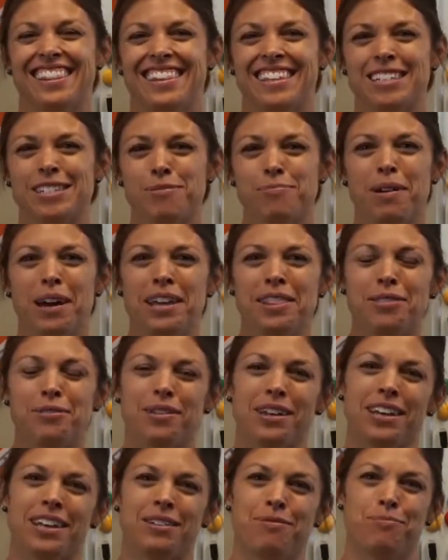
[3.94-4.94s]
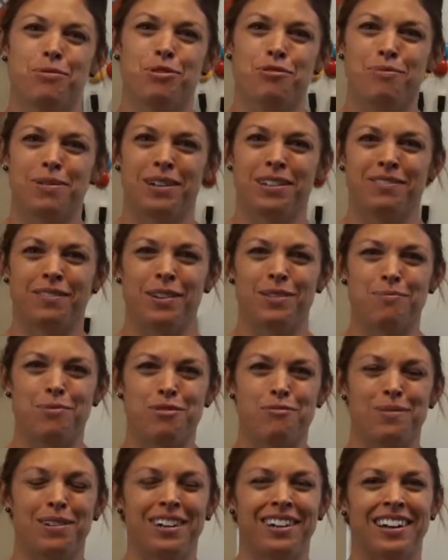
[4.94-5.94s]
This month in Movement with
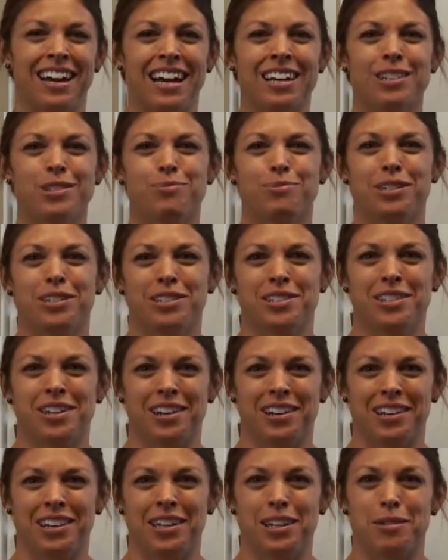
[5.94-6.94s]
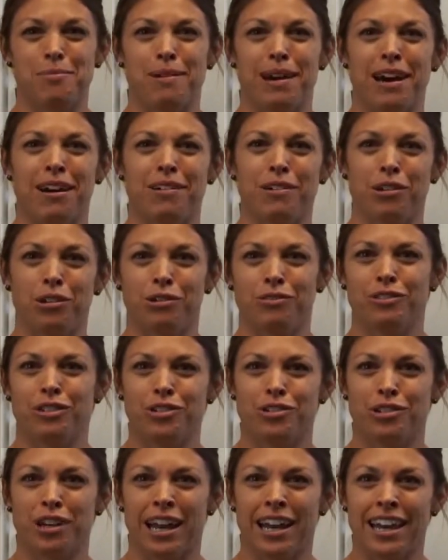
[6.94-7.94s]
Movement RX, we are talking about
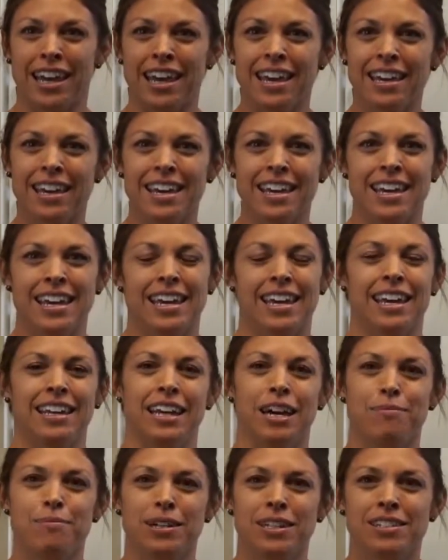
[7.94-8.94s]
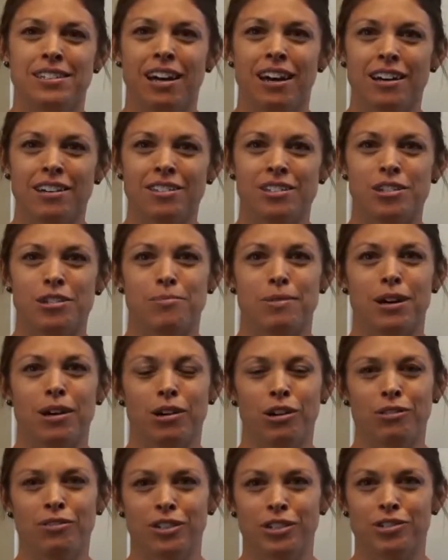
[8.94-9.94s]
overtraining, and I'm going to talk to you
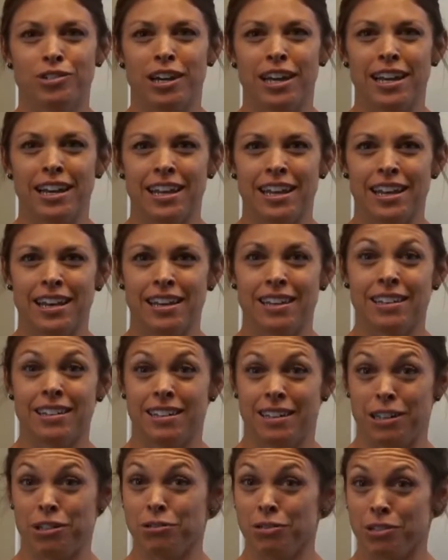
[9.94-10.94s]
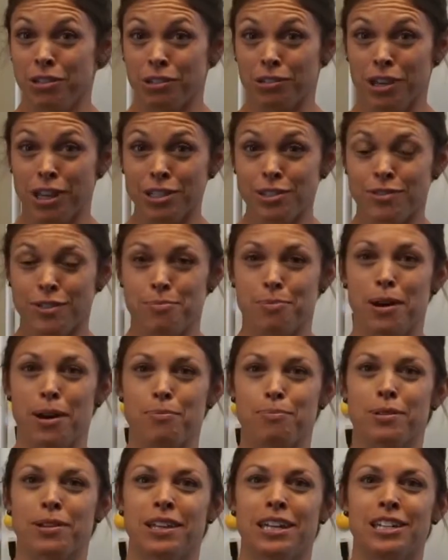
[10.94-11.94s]
about overtraining in the CrossFit
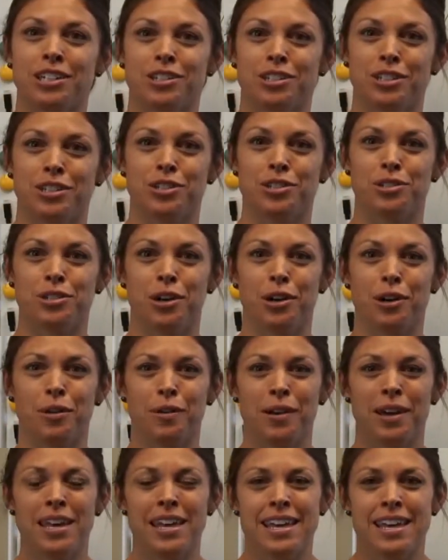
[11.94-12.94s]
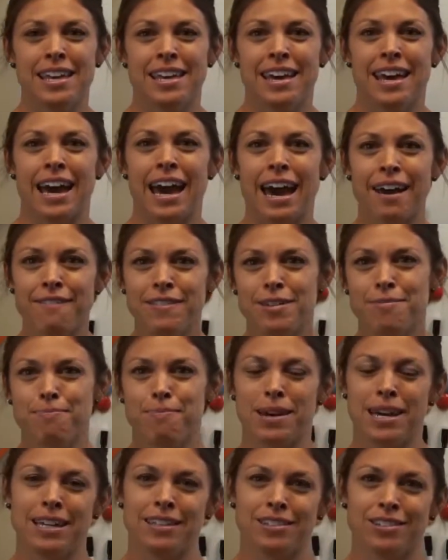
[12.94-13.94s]
population. So, having
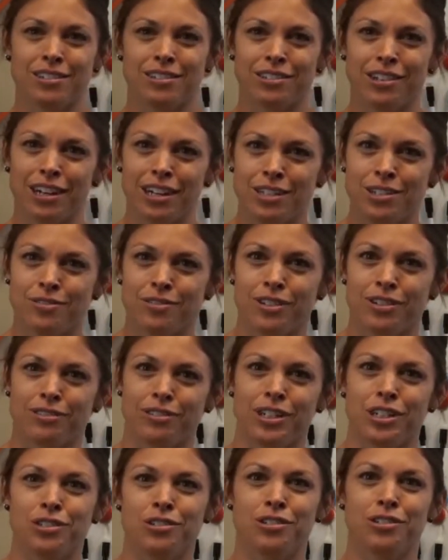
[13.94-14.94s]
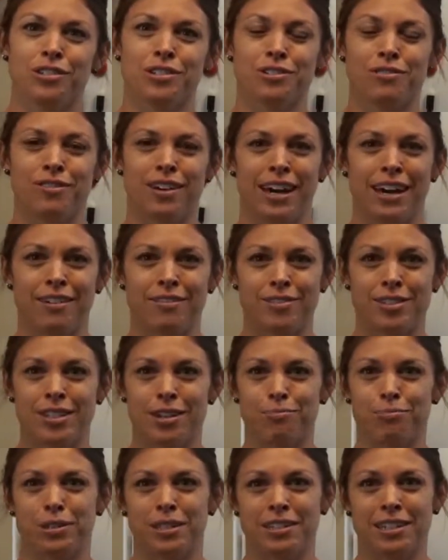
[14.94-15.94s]
been to CrossFit regionals 5
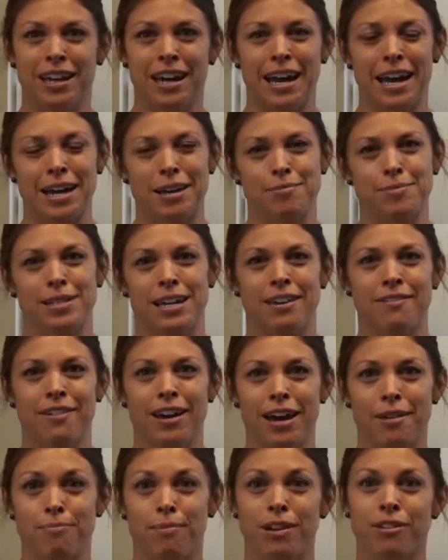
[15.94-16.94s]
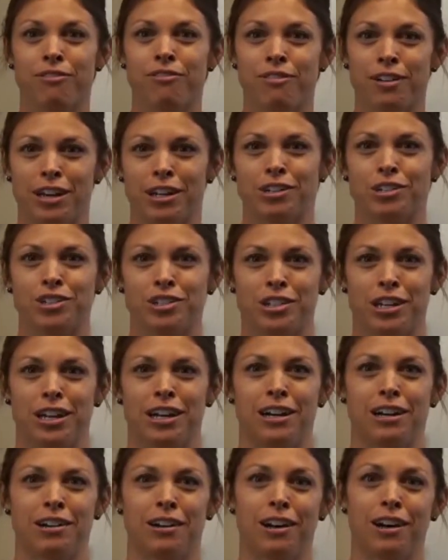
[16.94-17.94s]
separate times, I've had my fair
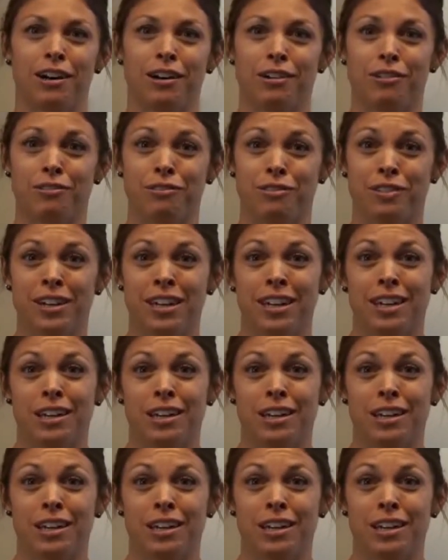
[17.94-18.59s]
share of